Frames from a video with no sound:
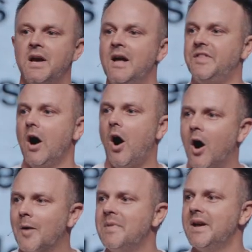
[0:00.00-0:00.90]
The
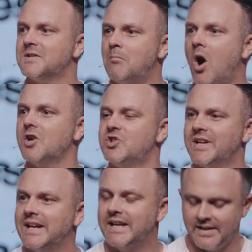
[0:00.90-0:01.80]
army is marching
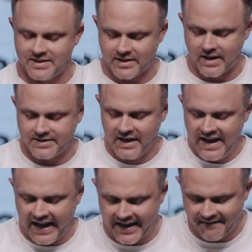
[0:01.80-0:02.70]
against us
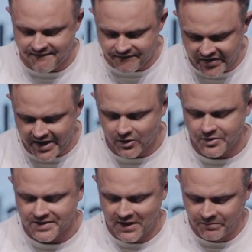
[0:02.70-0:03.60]
and it
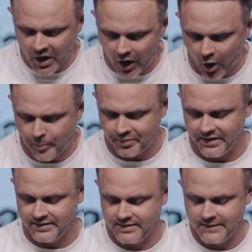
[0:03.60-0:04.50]
feels
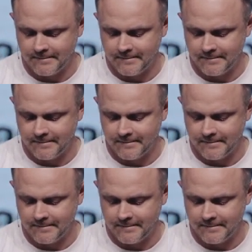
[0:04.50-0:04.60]
hopeless.